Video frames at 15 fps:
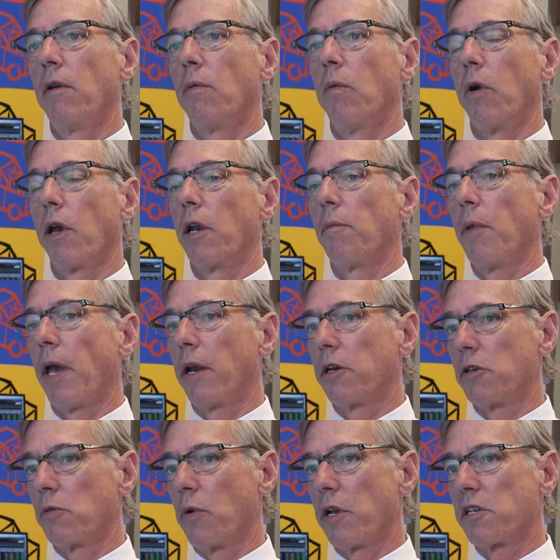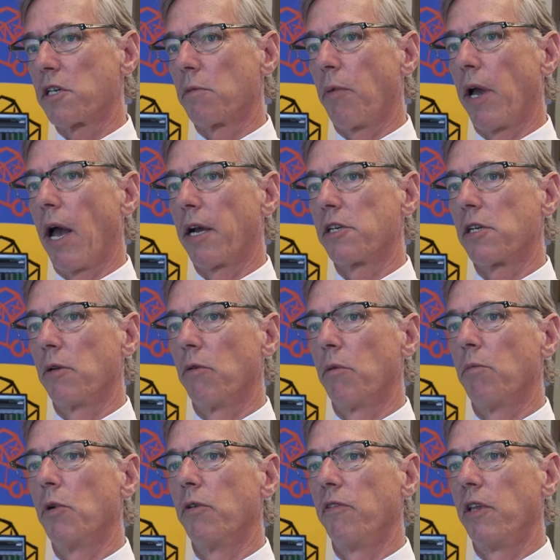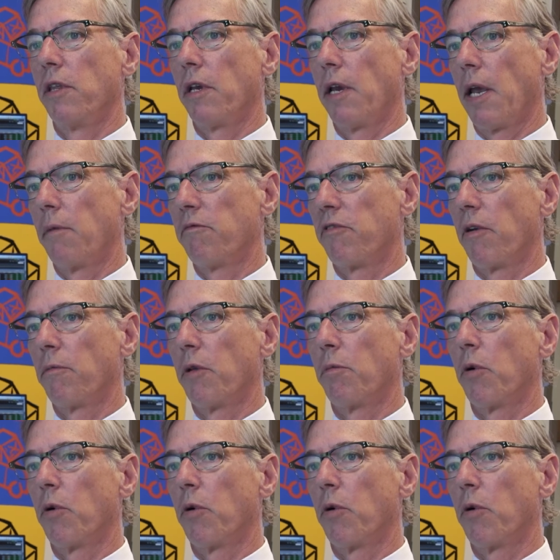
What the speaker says: we're going to manage risk by actually removing the name from the